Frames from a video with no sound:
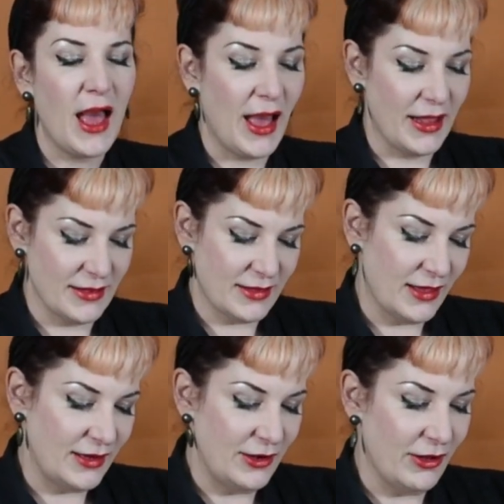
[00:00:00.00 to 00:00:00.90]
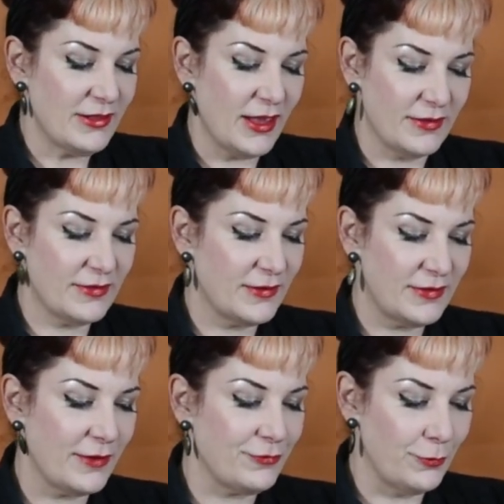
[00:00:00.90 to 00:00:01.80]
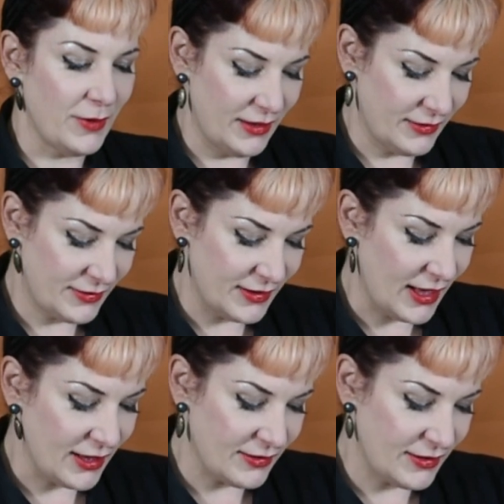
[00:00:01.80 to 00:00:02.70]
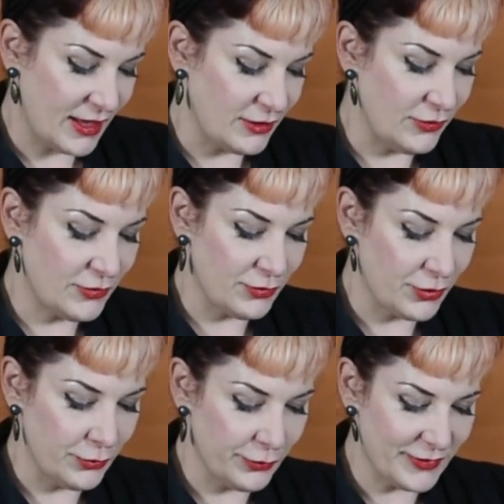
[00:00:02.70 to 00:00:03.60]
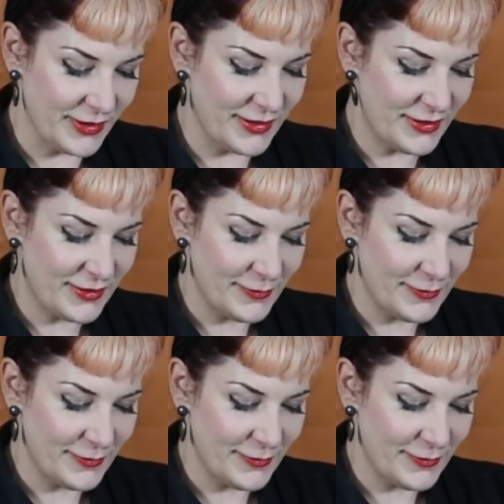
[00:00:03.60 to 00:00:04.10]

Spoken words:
And it takes several weeks to get used to a corset.